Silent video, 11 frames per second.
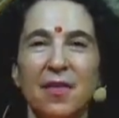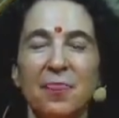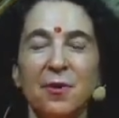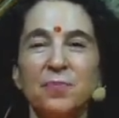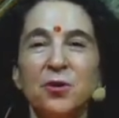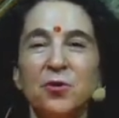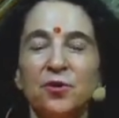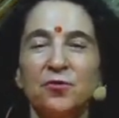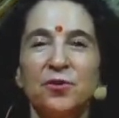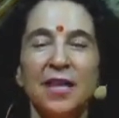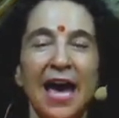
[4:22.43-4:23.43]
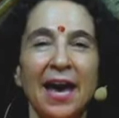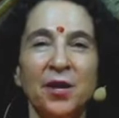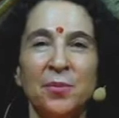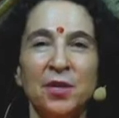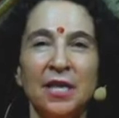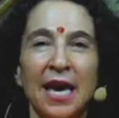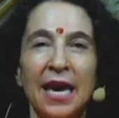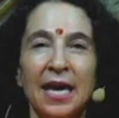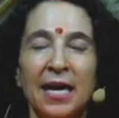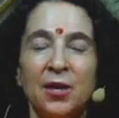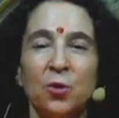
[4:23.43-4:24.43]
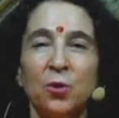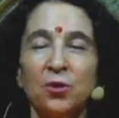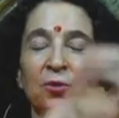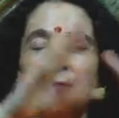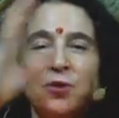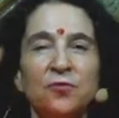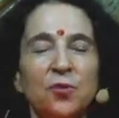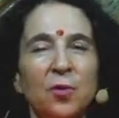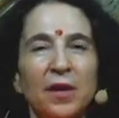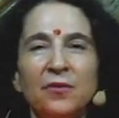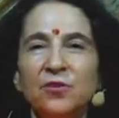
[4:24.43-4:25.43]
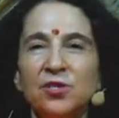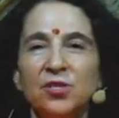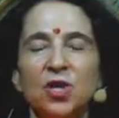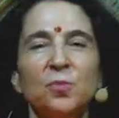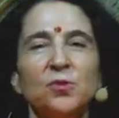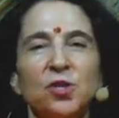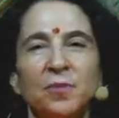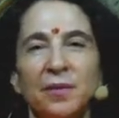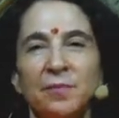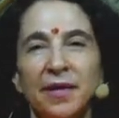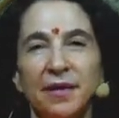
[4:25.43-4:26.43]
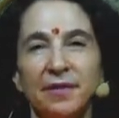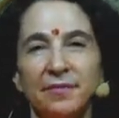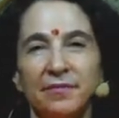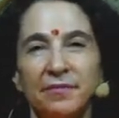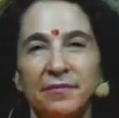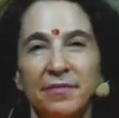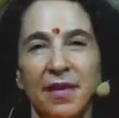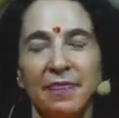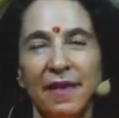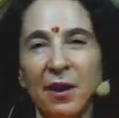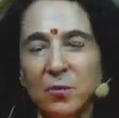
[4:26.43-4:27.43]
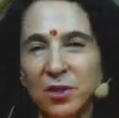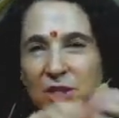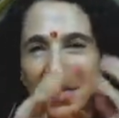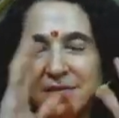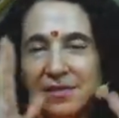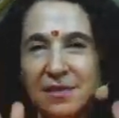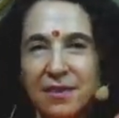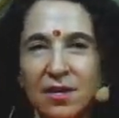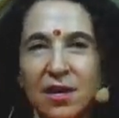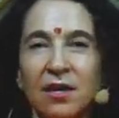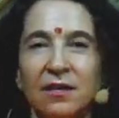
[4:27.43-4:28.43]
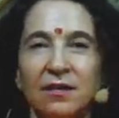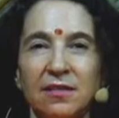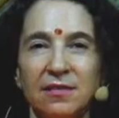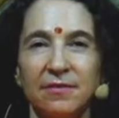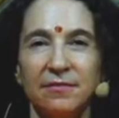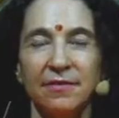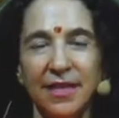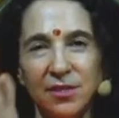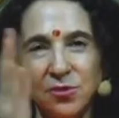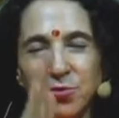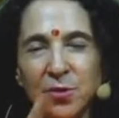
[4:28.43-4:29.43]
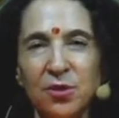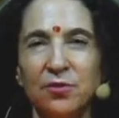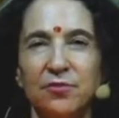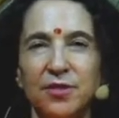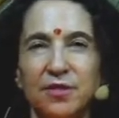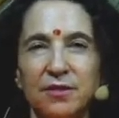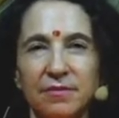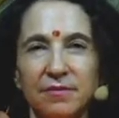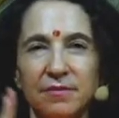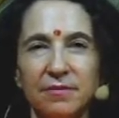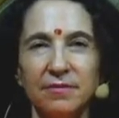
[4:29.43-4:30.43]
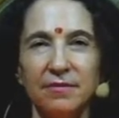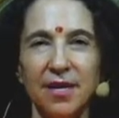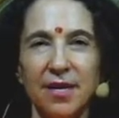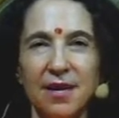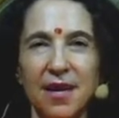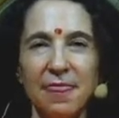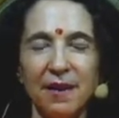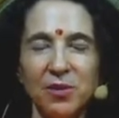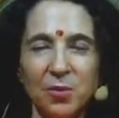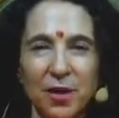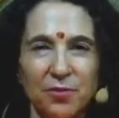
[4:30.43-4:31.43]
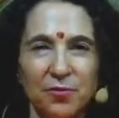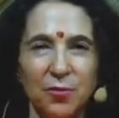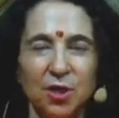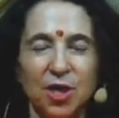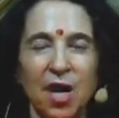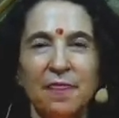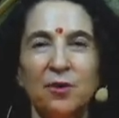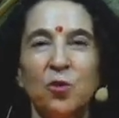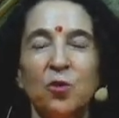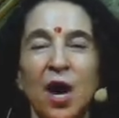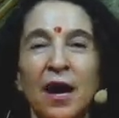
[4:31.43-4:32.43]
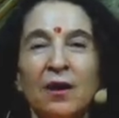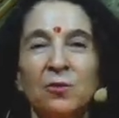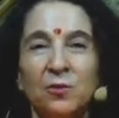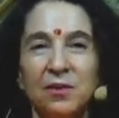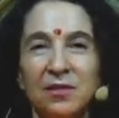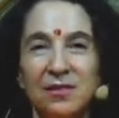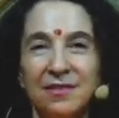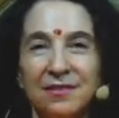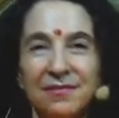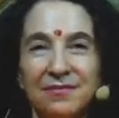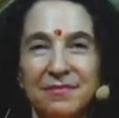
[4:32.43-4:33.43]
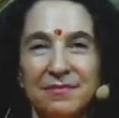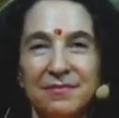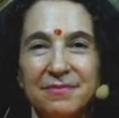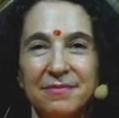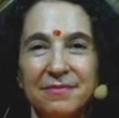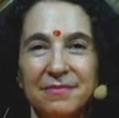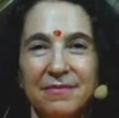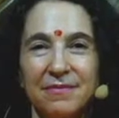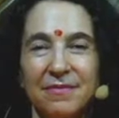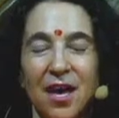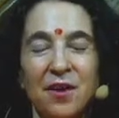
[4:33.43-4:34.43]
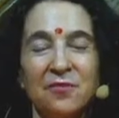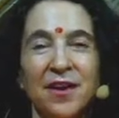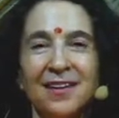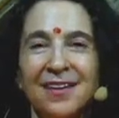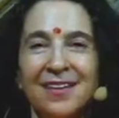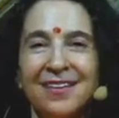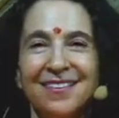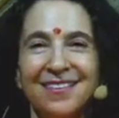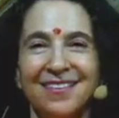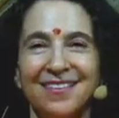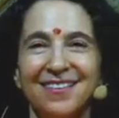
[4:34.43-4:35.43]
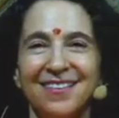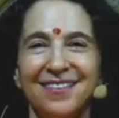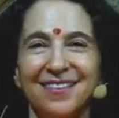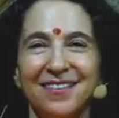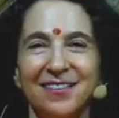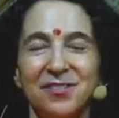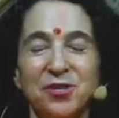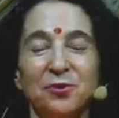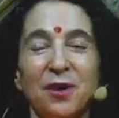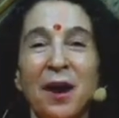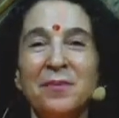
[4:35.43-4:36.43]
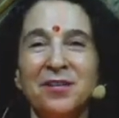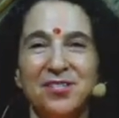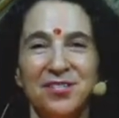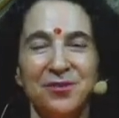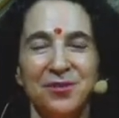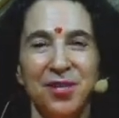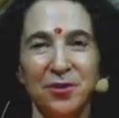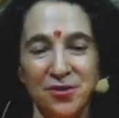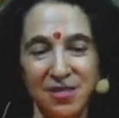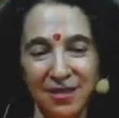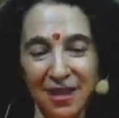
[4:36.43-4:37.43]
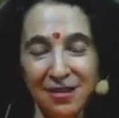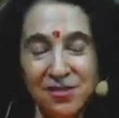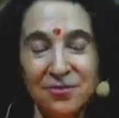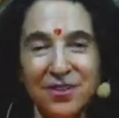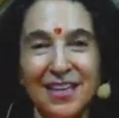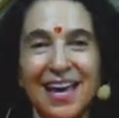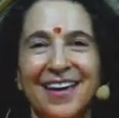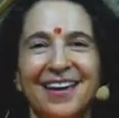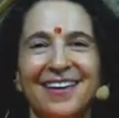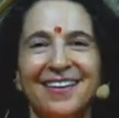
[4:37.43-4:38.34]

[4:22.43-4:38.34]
the beautiful animal head, or the beautiful, whatever the sculpture may be, that which isn't the art gets removed. That's why if you look on the ground of any ceramic studio, you see lots of clay.